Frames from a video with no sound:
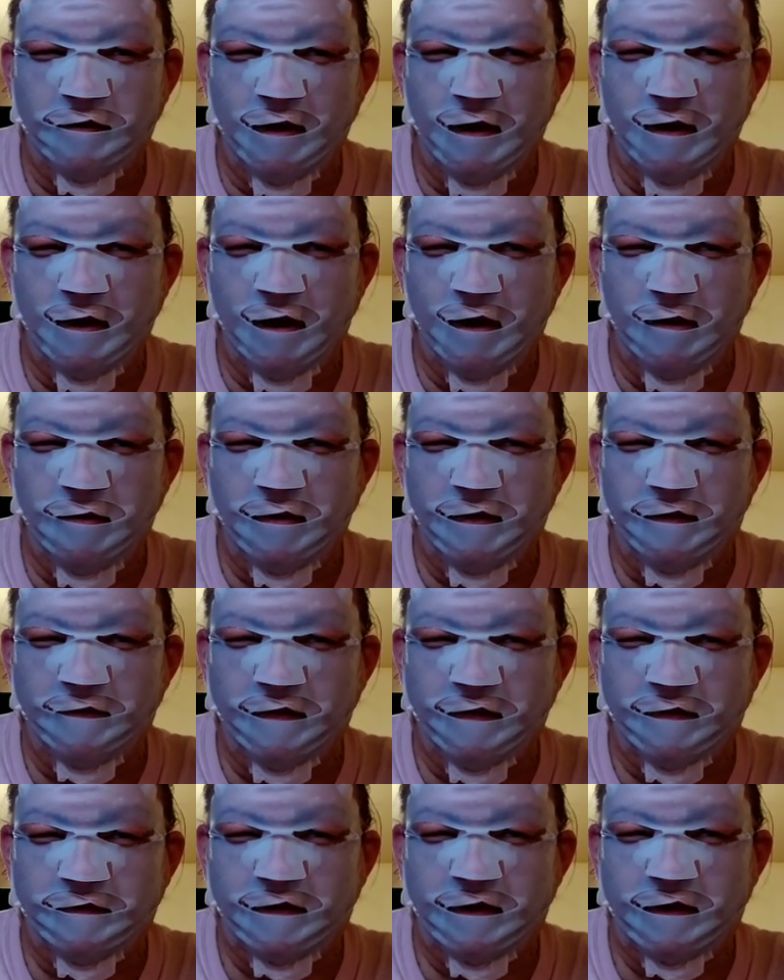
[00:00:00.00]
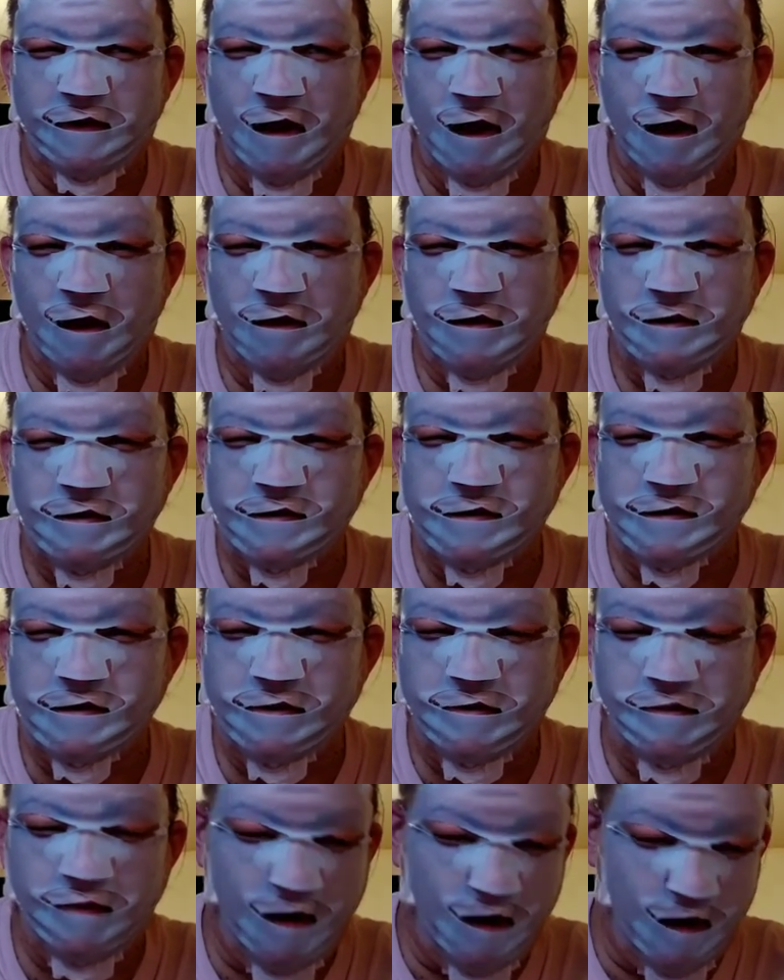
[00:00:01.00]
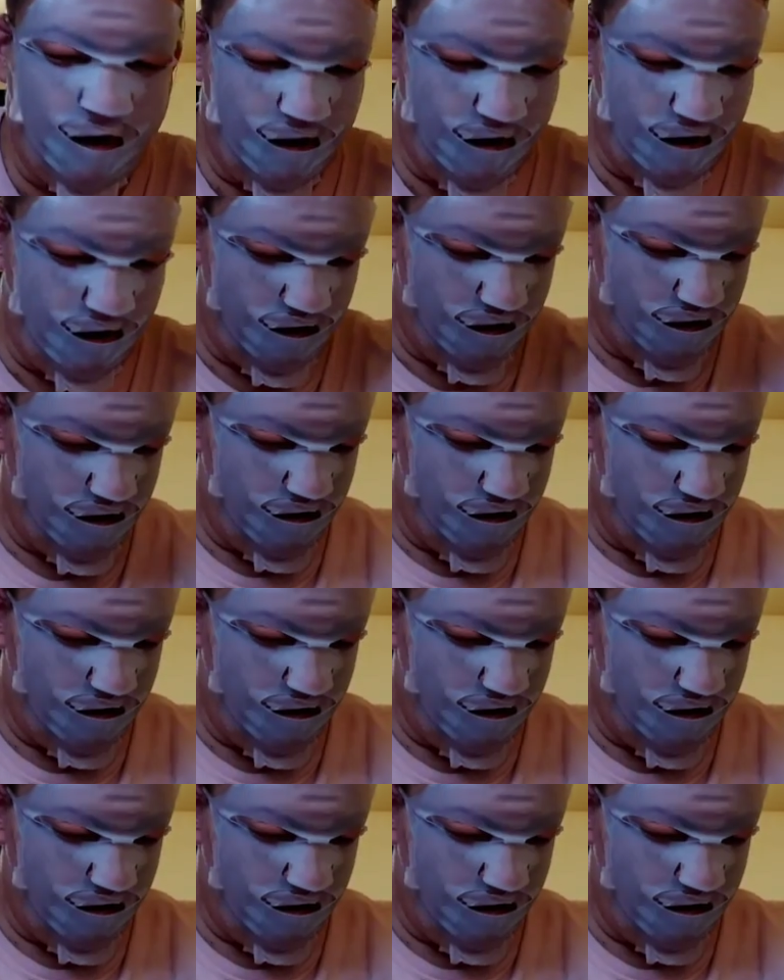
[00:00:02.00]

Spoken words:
They gave me $50 to spend.